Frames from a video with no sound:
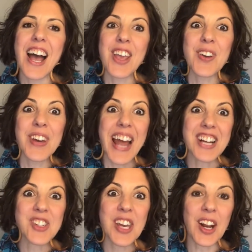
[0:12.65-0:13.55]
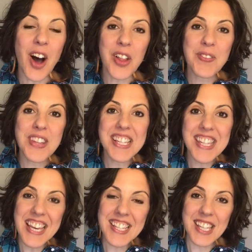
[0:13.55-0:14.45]
You can actually get all of these
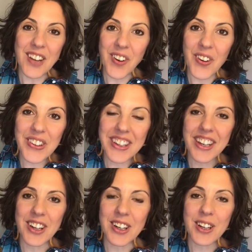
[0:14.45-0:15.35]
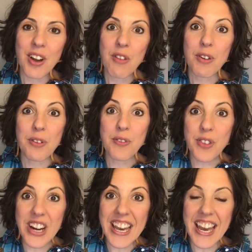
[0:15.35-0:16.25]
things that I'm holding here for
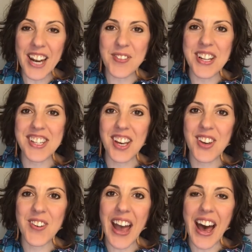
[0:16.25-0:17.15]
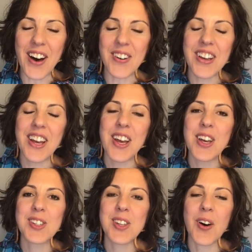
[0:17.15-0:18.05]
free, and I'm going to tell you how.
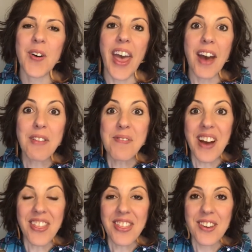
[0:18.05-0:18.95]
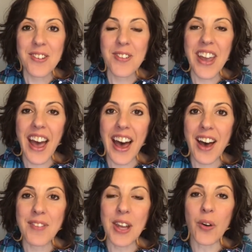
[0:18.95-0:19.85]
So every month we
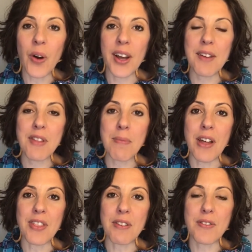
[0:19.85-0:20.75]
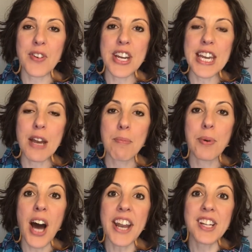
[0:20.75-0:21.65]
have an oil of the month, a free
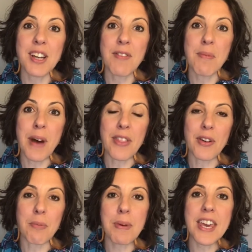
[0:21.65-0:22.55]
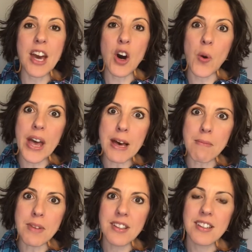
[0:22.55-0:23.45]
product of the month, or
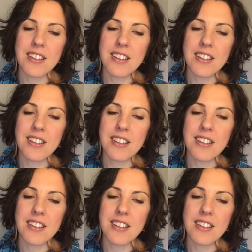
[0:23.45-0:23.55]
POM,